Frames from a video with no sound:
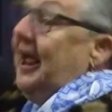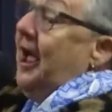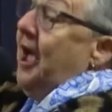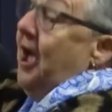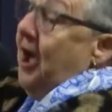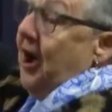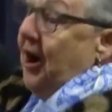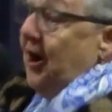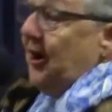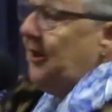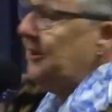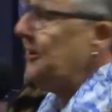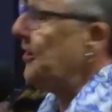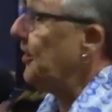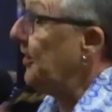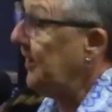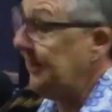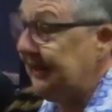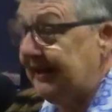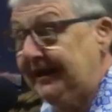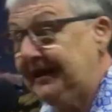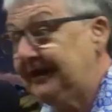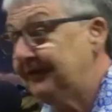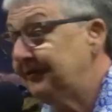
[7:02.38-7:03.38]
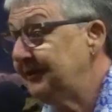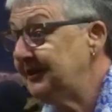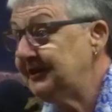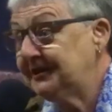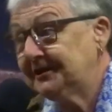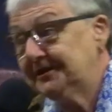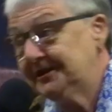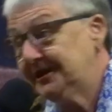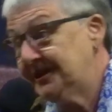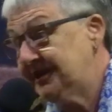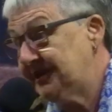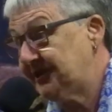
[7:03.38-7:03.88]
And I know I hear
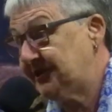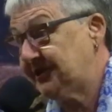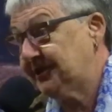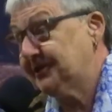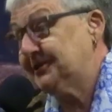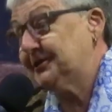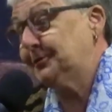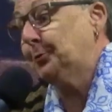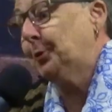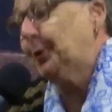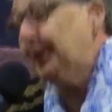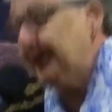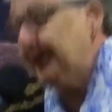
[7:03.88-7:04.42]
Indonesia's